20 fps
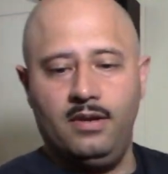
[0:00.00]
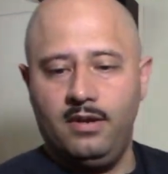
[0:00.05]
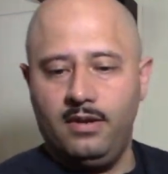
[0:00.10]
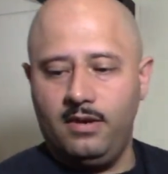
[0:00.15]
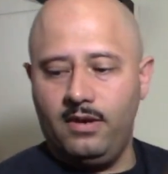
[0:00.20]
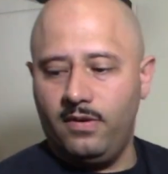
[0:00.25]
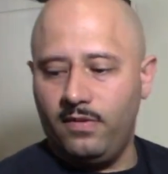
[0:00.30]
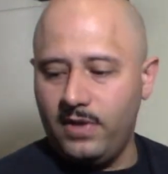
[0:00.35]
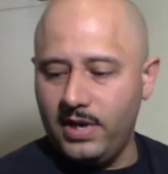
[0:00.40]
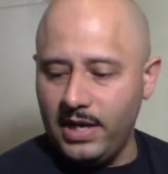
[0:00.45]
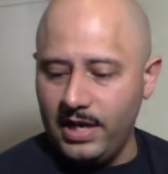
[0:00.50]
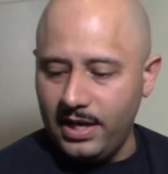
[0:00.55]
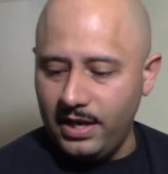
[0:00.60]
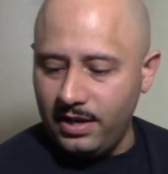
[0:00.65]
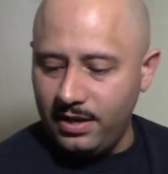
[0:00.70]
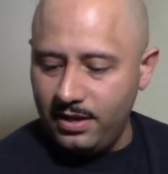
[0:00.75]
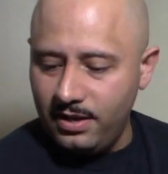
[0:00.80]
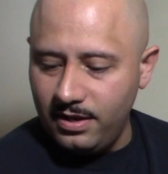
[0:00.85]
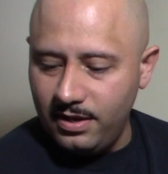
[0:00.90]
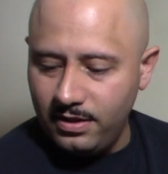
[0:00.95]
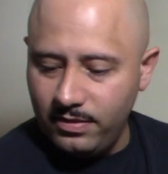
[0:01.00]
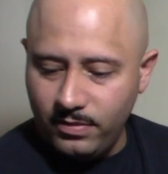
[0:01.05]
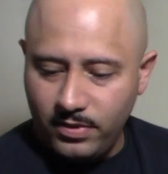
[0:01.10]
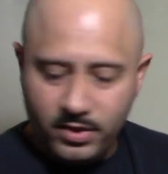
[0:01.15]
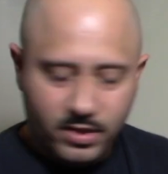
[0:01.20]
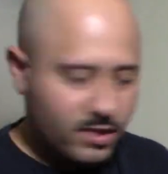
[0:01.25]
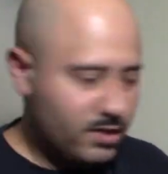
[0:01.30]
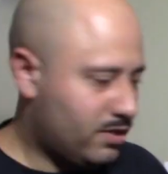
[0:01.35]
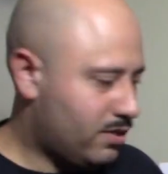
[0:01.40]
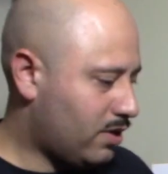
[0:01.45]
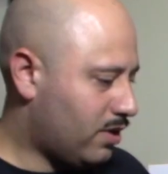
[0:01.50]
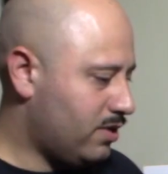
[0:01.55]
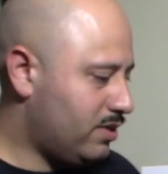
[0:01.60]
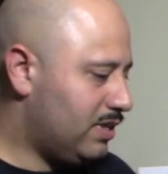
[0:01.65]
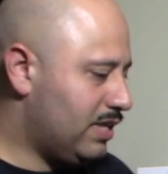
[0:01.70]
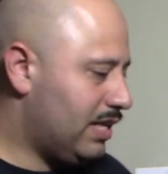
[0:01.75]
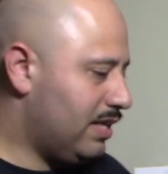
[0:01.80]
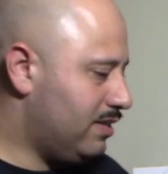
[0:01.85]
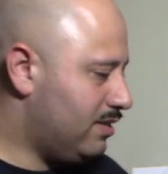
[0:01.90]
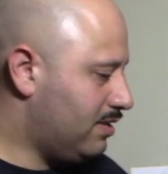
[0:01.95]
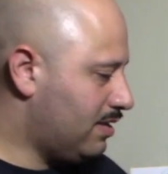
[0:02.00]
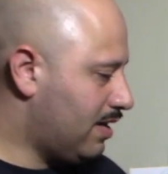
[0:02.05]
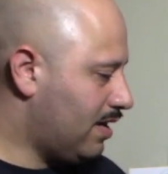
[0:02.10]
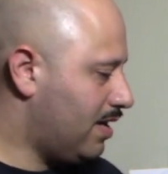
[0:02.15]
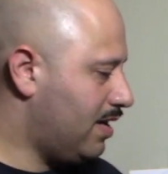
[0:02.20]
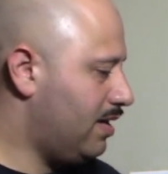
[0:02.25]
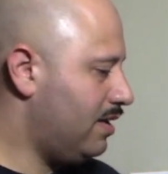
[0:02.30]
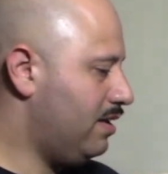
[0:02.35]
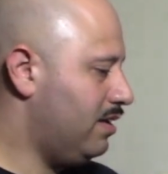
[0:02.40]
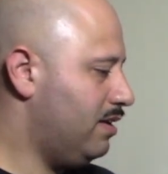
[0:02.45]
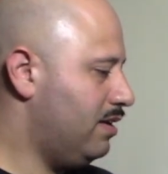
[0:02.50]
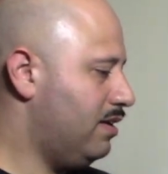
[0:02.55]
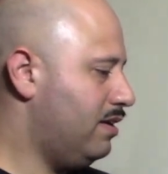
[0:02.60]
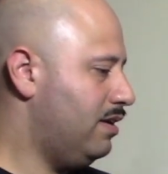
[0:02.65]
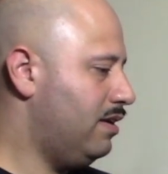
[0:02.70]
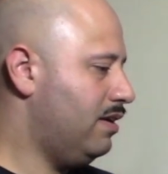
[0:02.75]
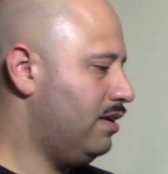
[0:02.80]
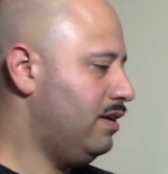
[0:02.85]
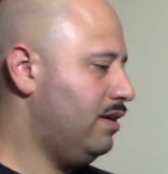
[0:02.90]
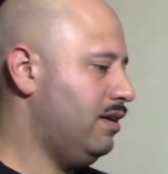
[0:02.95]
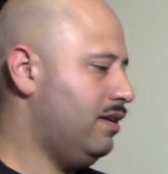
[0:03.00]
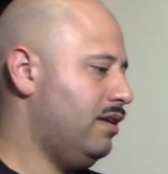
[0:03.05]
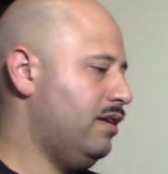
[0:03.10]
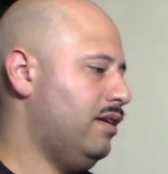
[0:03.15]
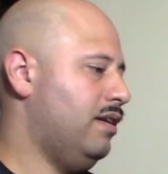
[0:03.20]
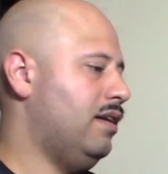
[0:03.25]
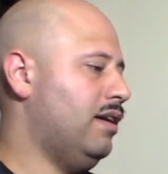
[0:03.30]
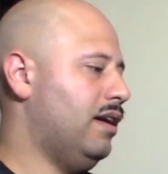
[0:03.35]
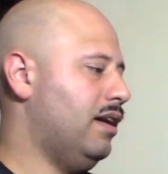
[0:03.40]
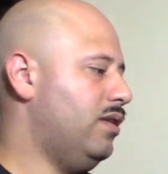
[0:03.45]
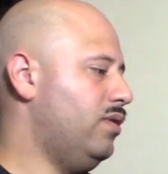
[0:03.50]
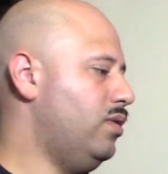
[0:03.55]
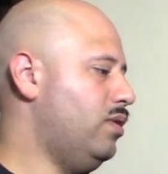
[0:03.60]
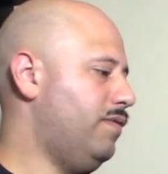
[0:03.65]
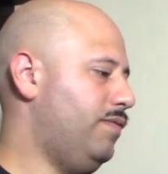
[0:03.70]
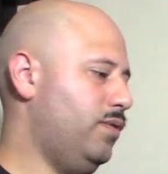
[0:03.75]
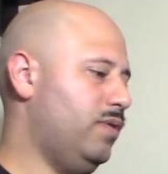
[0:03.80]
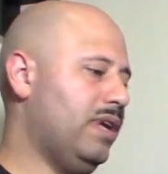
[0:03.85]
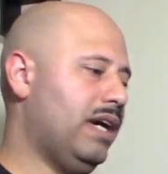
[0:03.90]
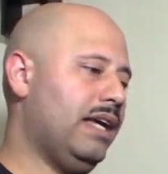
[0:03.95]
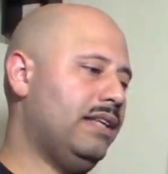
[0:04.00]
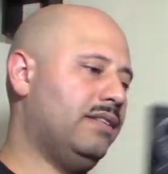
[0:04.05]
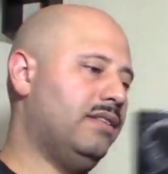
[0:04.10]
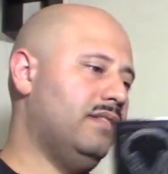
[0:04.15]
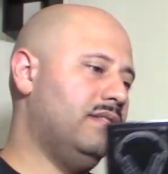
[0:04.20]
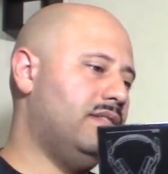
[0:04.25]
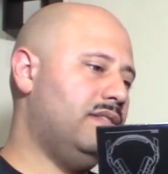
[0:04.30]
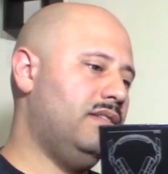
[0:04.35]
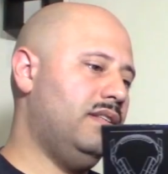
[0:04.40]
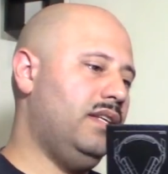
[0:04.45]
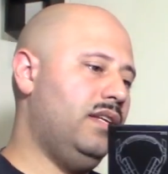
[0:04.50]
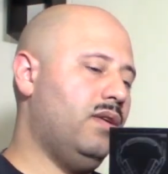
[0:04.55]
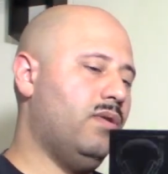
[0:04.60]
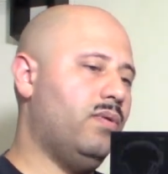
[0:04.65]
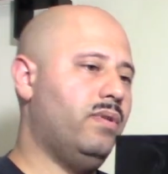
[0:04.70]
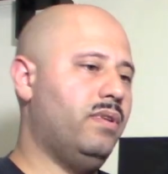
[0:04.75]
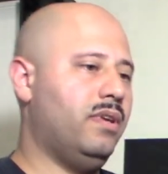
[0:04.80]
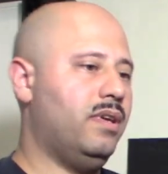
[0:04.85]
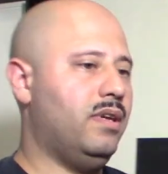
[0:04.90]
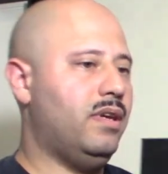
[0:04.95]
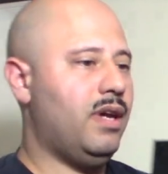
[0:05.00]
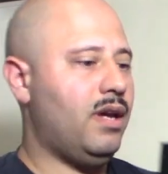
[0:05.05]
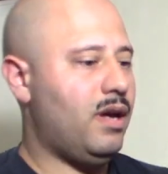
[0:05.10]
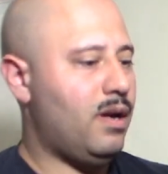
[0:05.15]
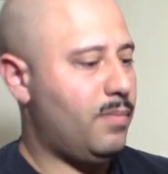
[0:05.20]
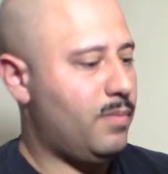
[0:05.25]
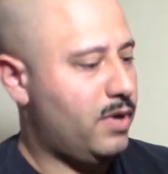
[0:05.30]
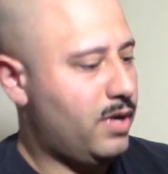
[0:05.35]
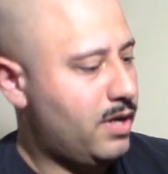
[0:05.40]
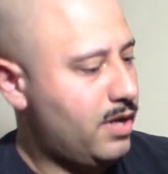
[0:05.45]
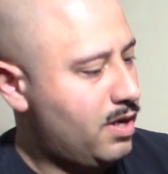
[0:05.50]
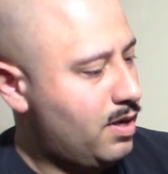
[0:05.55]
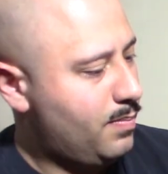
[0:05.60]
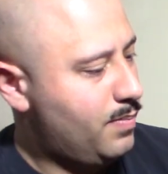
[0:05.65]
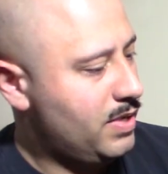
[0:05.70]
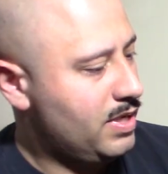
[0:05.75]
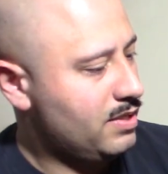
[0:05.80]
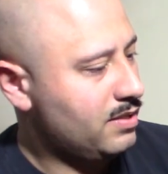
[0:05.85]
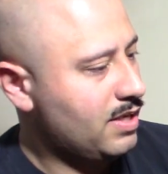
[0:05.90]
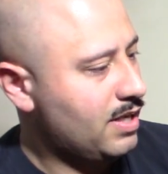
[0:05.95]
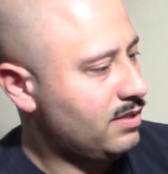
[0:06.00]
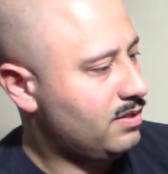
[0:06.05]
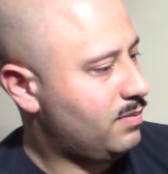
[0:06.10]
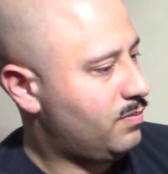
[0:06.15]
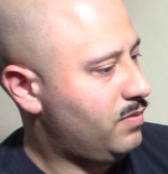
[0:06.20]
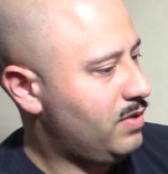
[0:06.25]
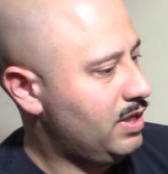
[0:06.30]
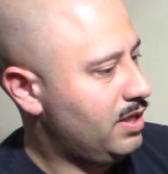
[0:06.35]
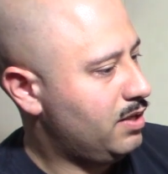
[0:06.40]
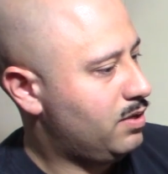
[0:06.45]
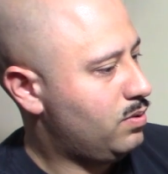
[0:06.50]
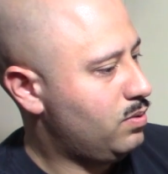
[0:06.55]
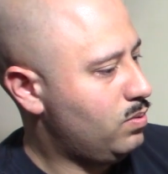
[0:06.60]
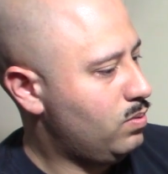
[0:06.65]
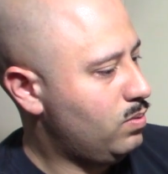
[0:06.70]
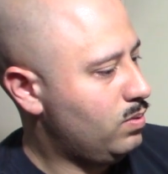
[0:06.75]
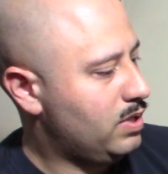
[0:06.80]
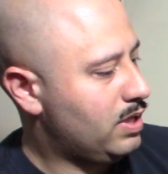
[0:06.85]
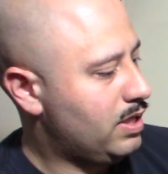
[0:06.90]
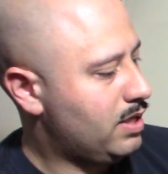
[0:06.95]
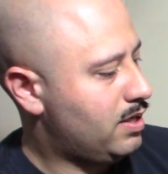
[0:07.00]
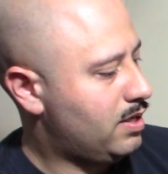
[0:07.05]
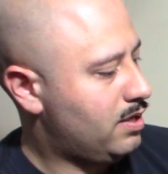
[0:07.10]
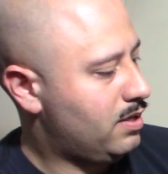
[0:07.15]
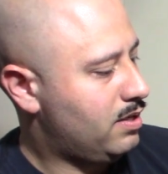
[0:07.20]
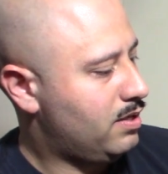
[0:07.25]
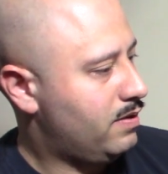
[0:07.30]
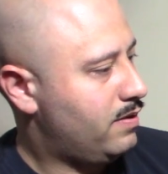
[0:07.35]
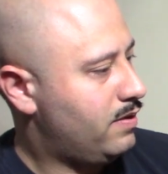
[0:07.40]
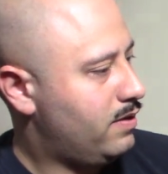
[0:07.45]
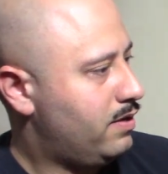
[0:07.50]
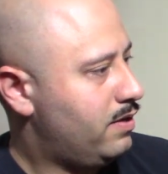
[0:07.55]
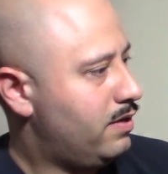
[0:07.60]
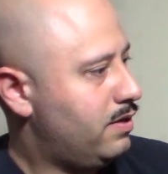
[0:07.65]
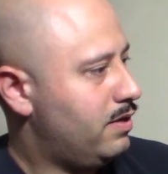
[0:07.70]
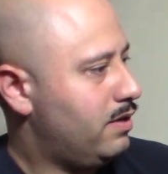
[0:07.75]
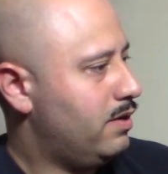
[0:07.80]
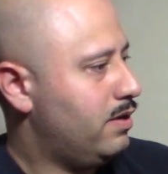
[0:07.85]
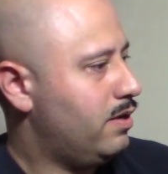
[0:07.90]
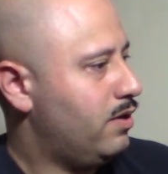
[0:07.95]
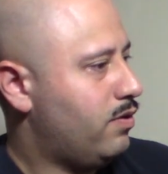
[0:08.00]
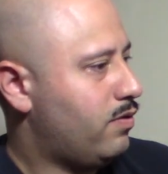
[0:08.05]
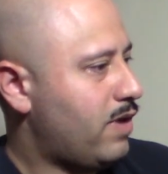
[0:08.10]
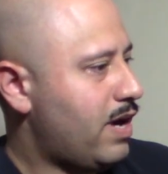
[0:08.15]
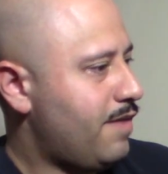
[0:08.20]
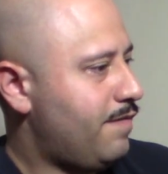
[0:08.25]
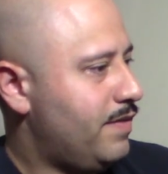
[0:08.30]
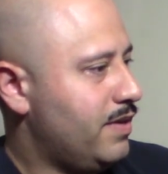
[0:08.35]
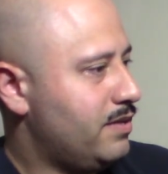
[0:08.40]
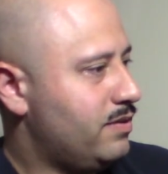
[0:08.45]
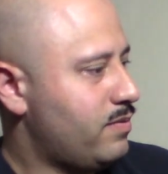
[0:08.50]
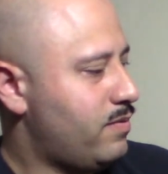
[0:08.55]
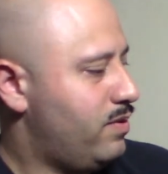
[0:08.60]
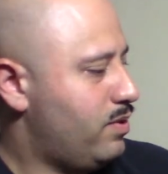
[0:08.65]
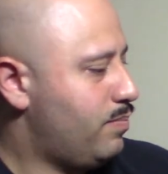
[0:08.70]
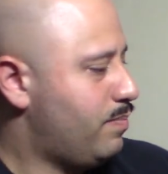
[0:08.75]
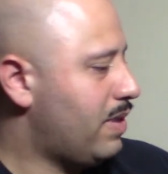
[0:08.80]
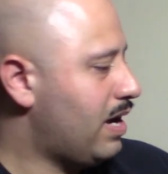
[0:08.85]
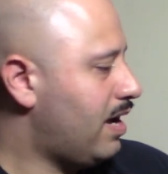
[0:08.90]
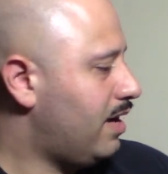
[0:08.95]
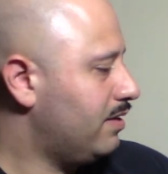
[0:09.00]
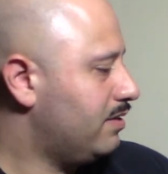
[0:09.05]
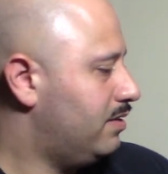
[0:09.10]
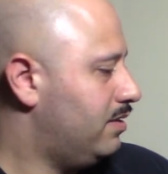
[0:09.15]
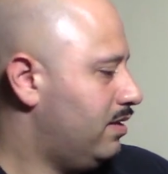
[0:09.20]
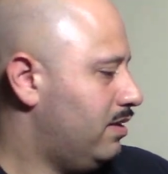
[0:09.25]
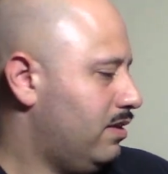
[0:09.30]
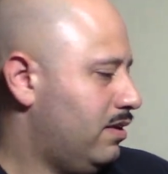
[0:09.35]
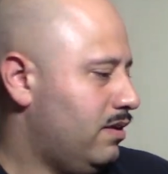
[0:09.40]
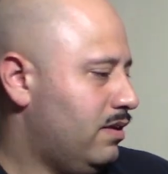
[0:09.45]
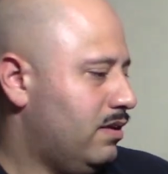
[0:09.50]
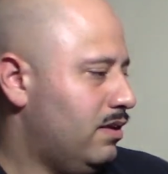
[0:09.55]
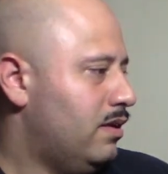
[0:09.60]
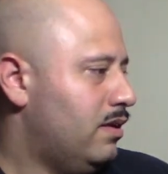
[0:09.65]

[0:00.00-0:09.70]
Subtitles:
All right, we'll just toss that aside. I don't know if you guys can see on the camera here, but it's got some really cool graphics on the box here.